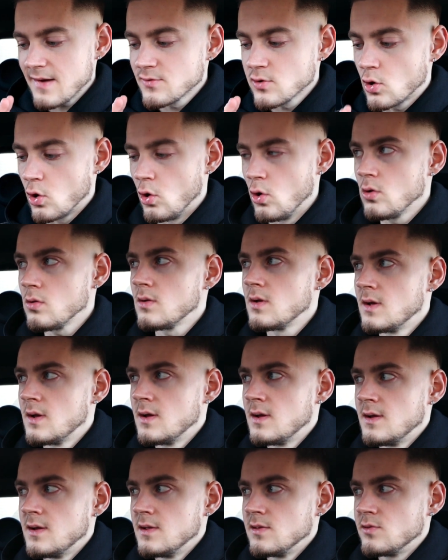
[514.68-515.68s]
have the goal
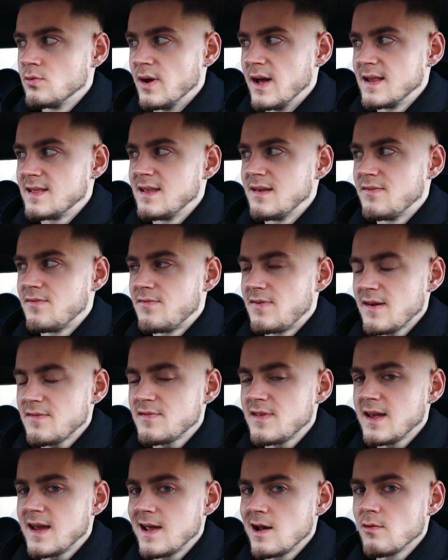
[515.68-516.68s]
to hit the
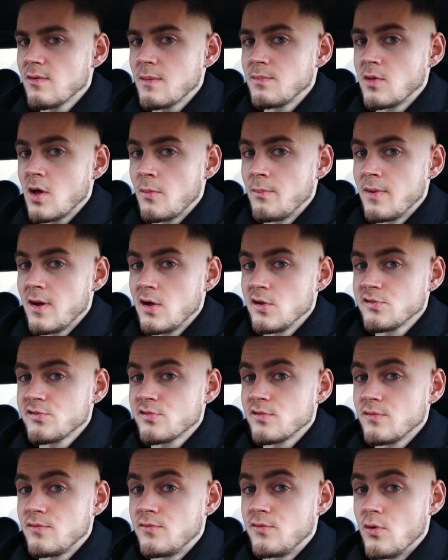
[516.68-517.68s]
50 kilogram
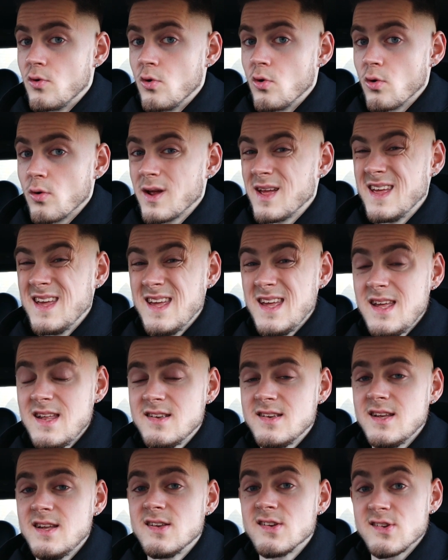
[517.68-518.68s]
dumbbells for
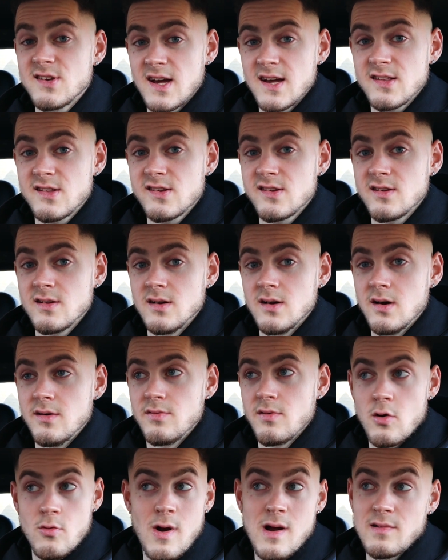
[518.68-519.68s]
easy sets
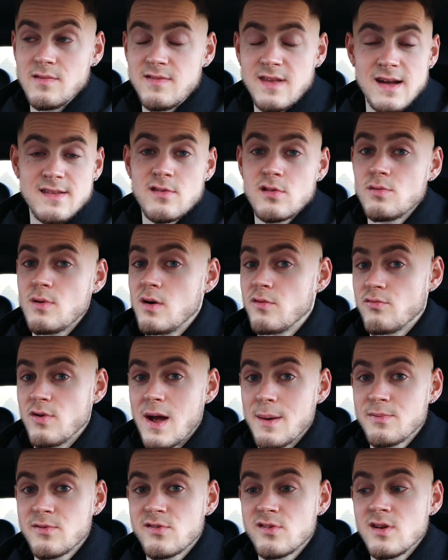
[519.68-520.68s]
of around 10 to 12
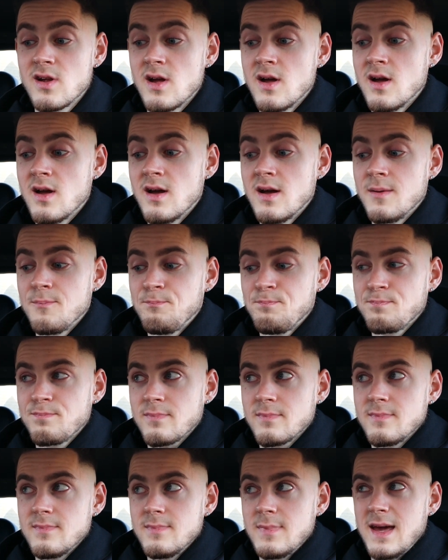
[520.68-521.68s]
reps
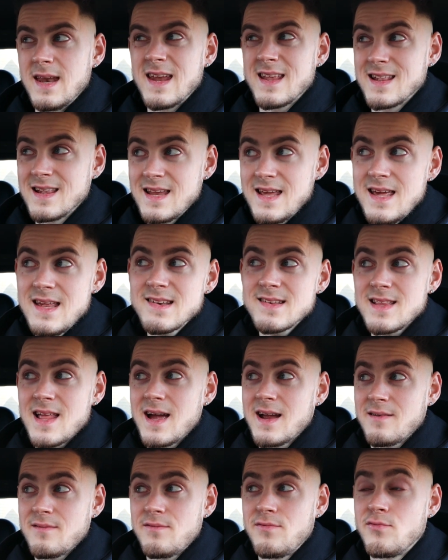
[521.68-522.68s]
in at least
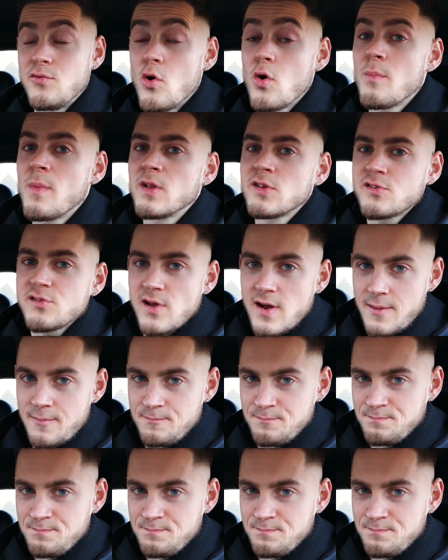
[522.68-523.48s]
like 4 months time.